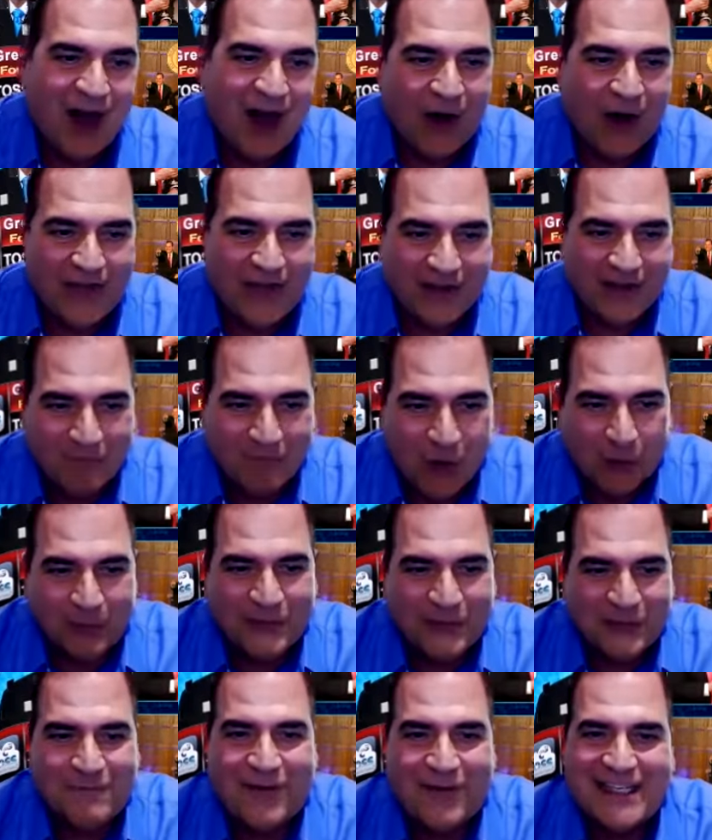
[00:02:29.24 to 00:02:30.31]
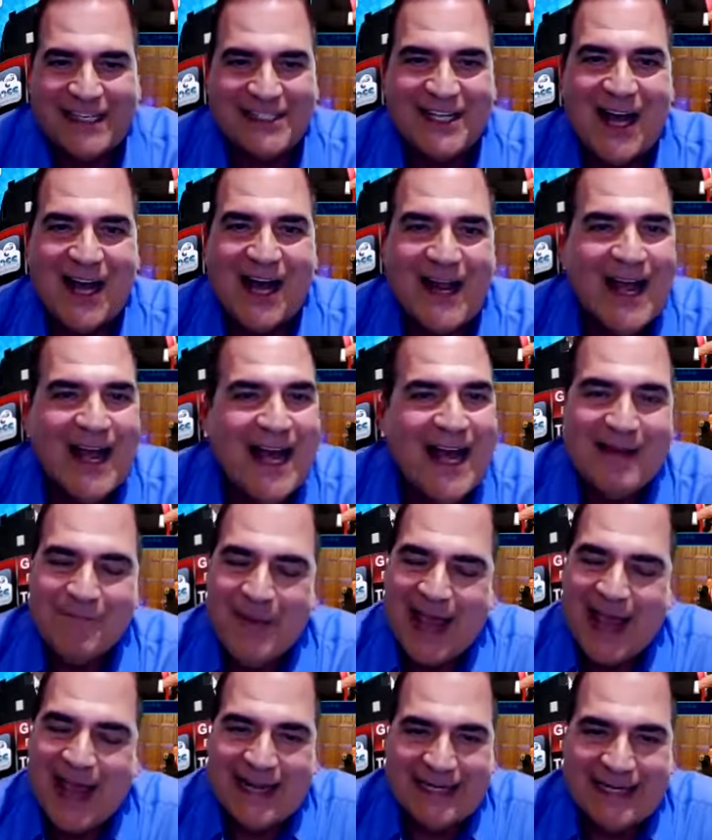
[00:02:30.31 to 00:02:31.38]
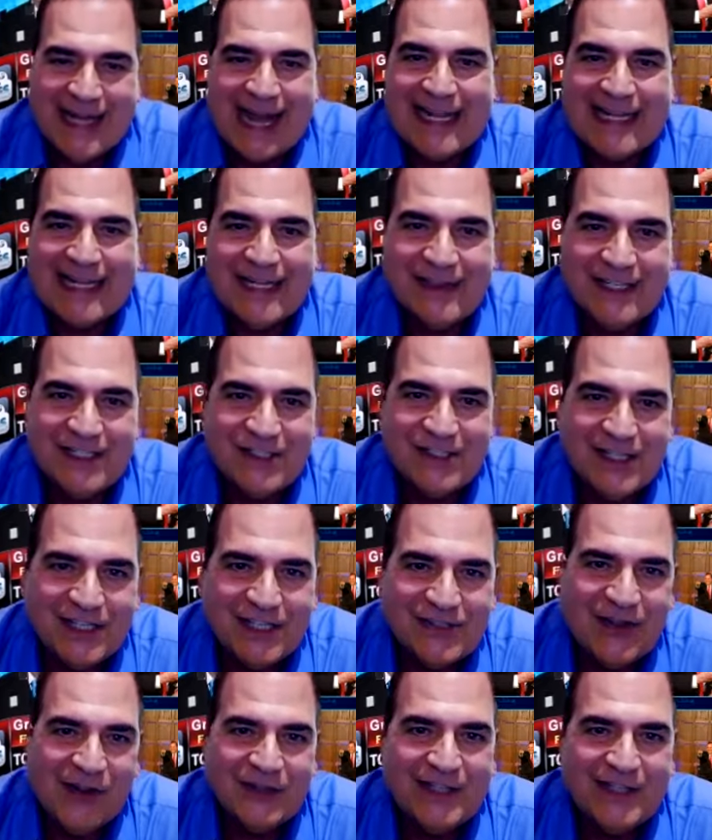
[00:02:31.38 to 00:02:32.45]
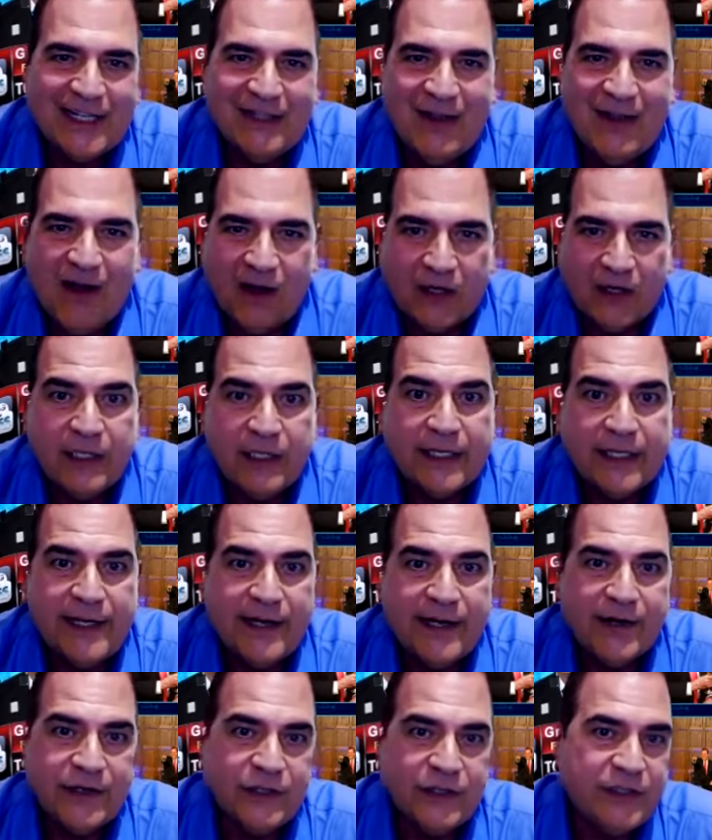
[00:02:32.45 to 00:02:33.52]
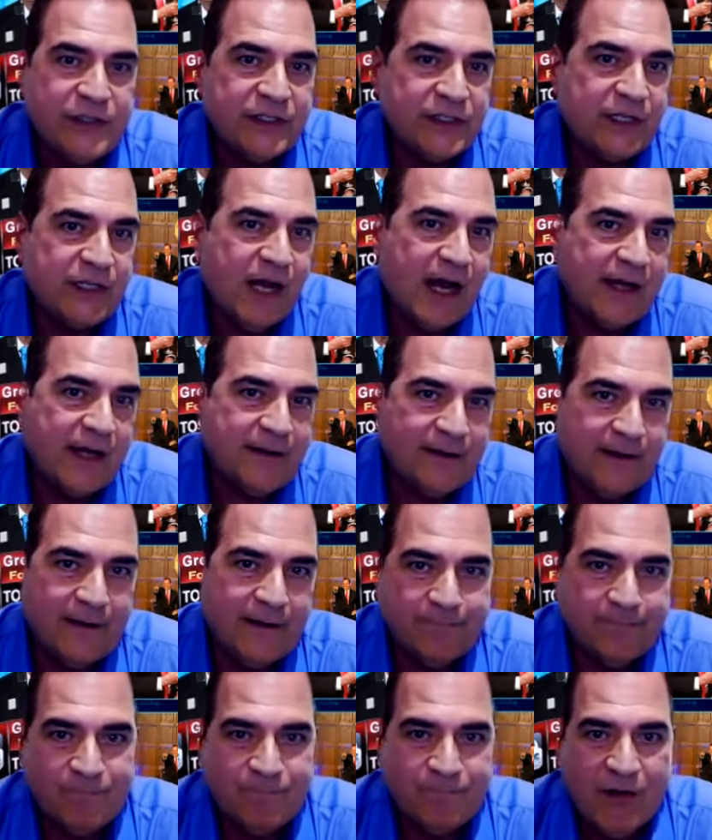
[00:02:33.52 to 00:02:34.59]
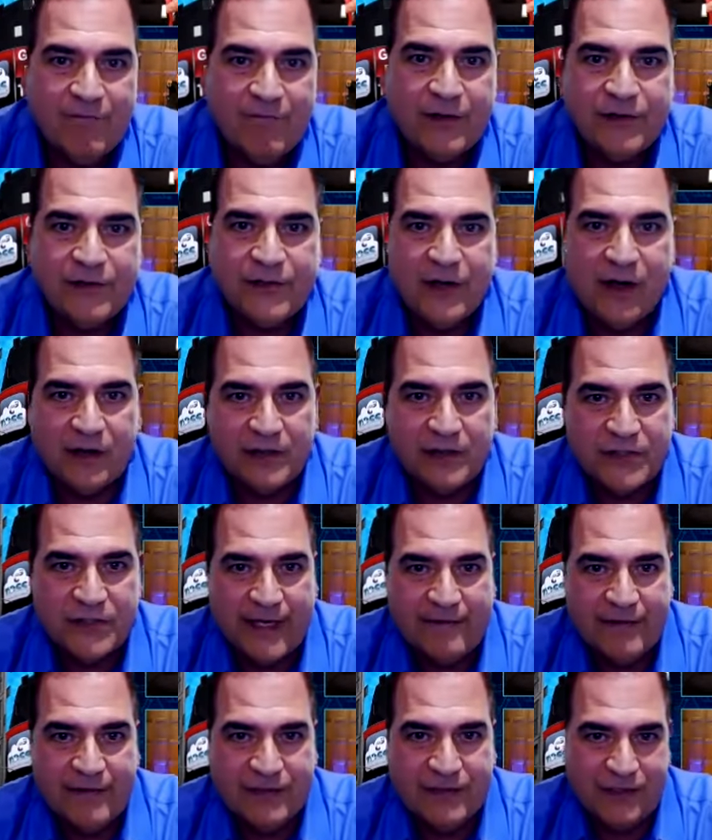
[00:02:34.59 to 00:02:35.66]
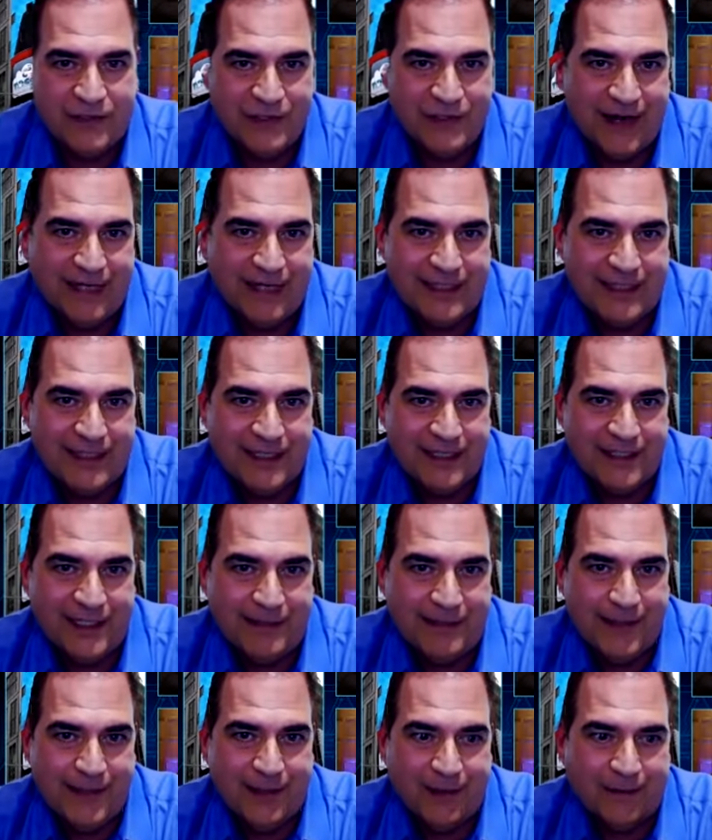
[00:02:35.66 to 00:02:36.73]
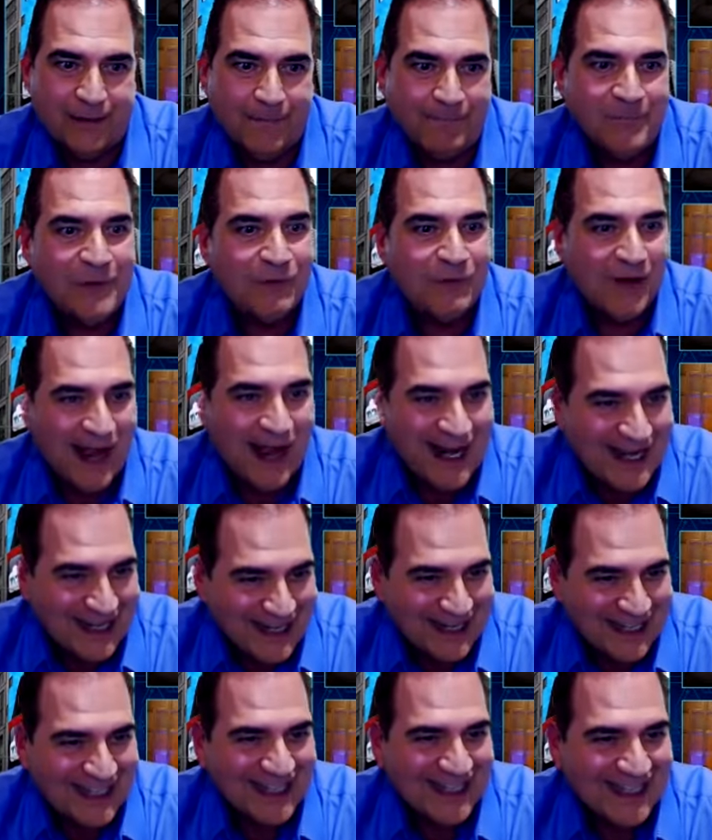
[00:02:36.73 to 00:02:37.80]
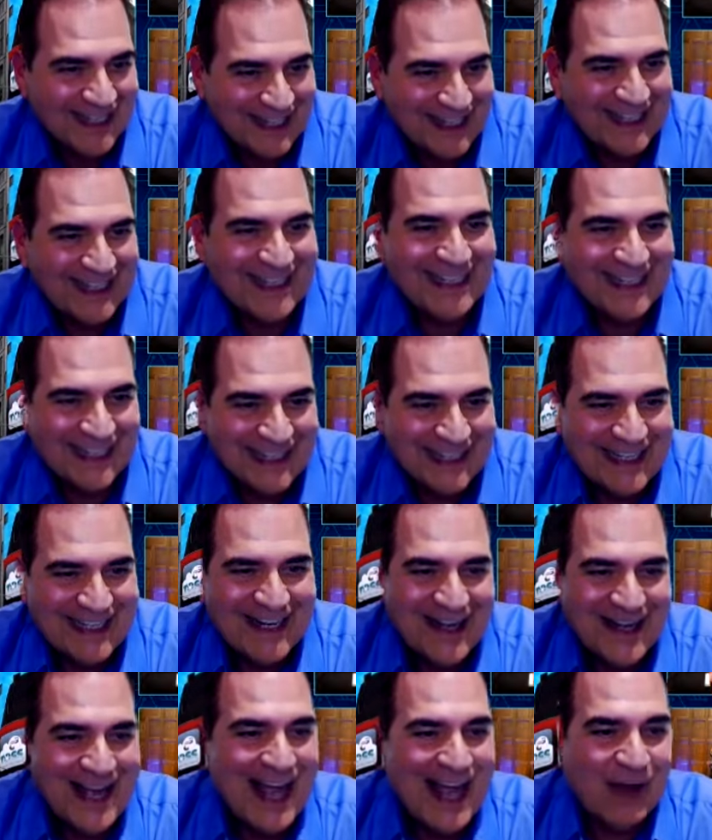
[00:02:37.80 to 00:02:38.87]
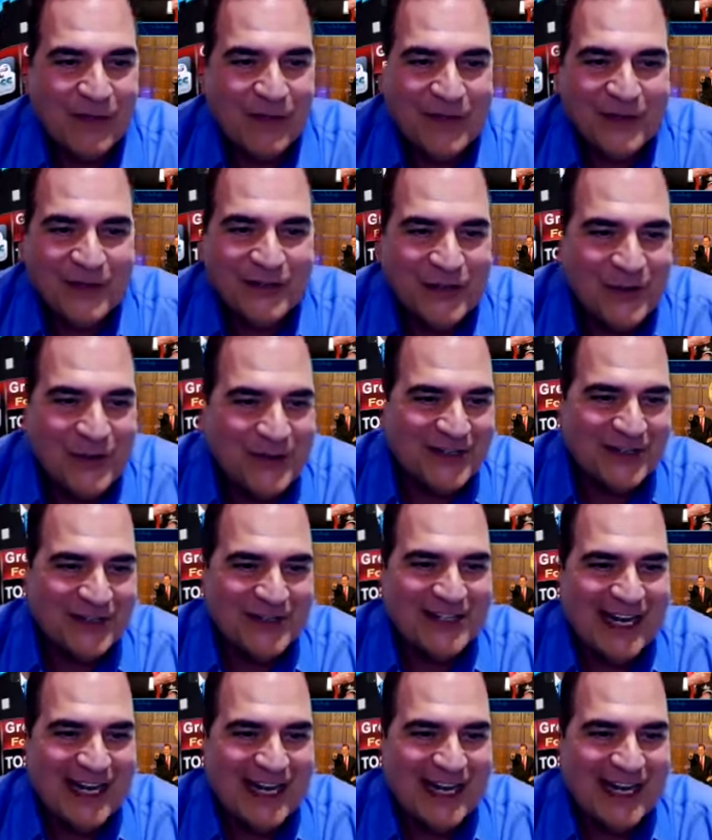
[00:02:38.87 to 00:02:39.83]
all that mobile device got. Man, I get these things all day long. Click here, you just got a five hundred dollar savings on your AT and T yeah. bill, right? You know, and what they're doing is is they're